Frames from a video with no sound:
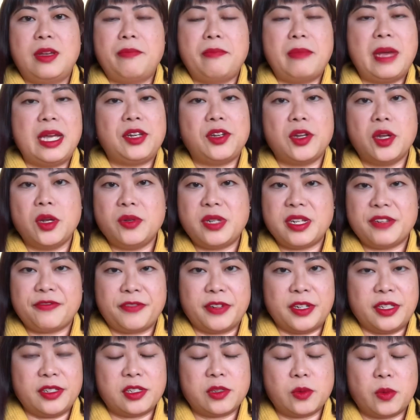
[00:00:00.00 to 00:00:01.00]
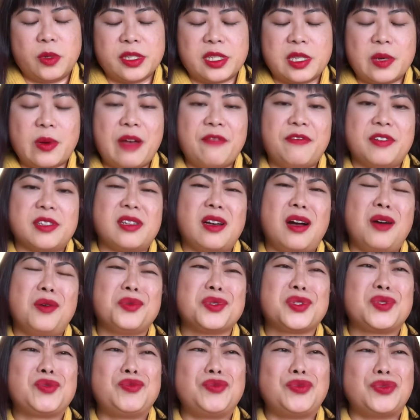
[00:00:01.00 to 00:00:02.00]
made no difference whatsoever. So I
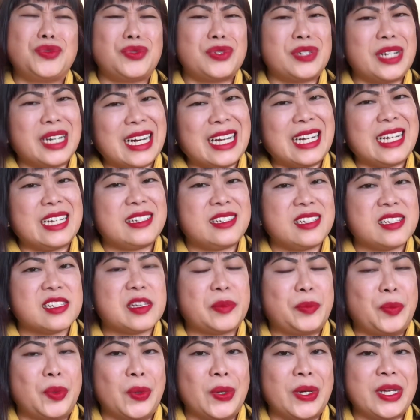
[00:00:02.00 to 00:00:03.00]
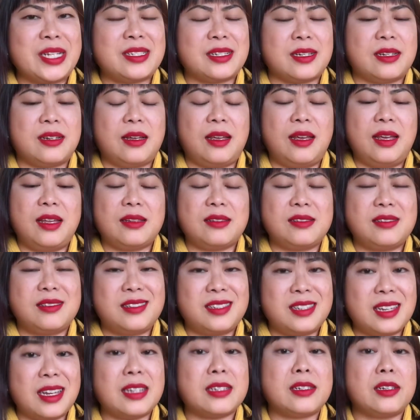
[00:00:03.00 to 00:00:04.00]
was really disappointed. It
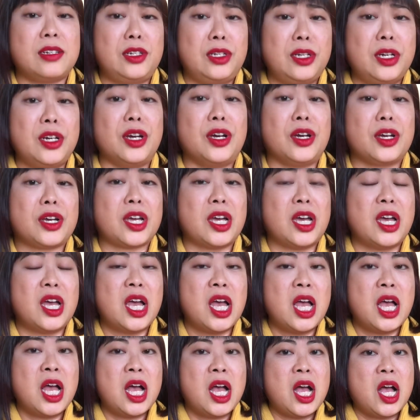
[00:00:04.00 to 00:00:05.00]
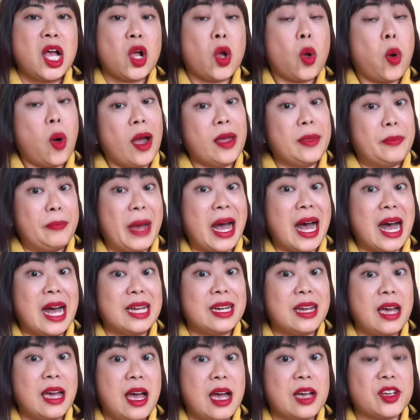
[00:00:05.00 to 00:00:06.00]
did look quite
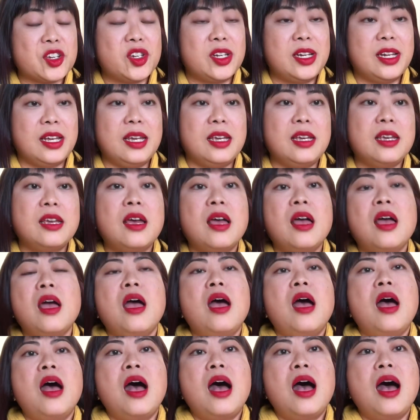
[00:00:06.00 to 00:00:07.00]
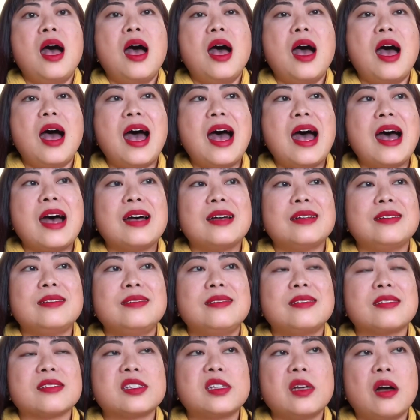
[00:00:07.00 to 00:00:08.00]
bad, actually.
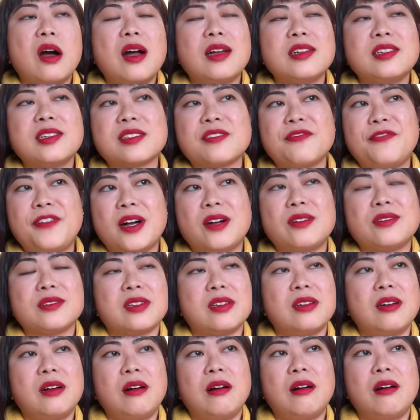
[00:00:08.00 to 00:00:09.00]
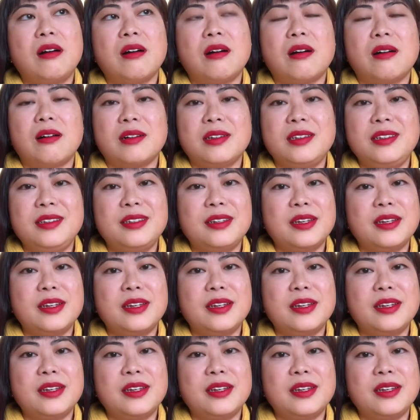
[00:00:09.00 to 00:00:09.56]
And so I just felt, oh,